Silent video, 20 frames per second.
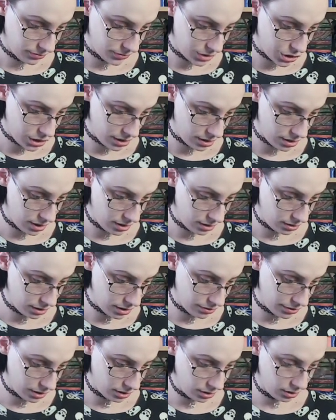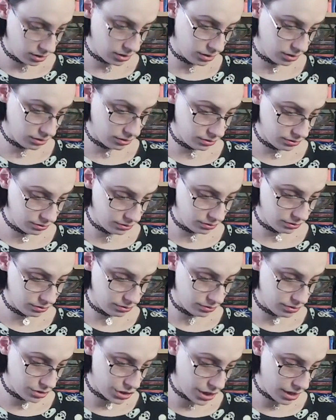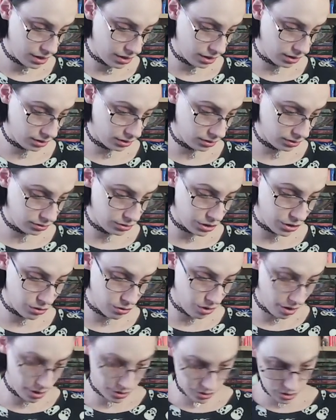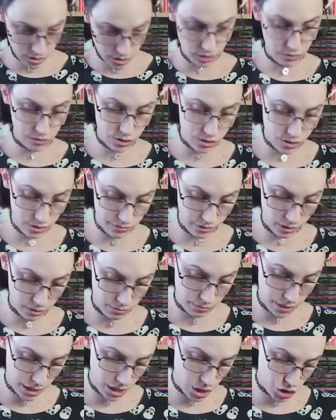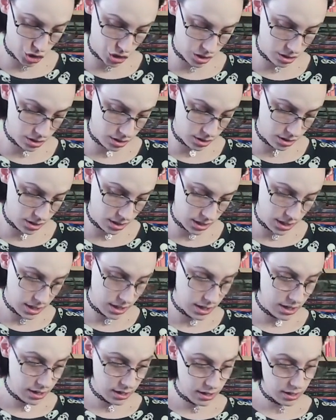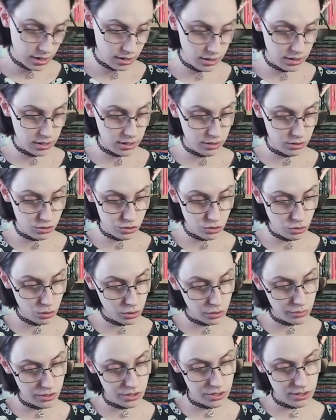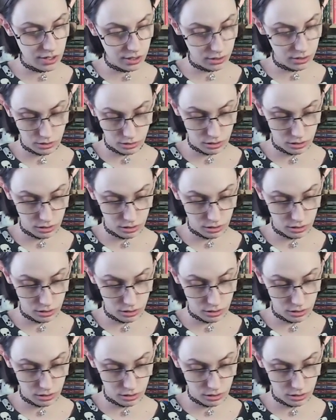Charity, giving, sharing, generosity, receiving, compassion. And then the sword is tech.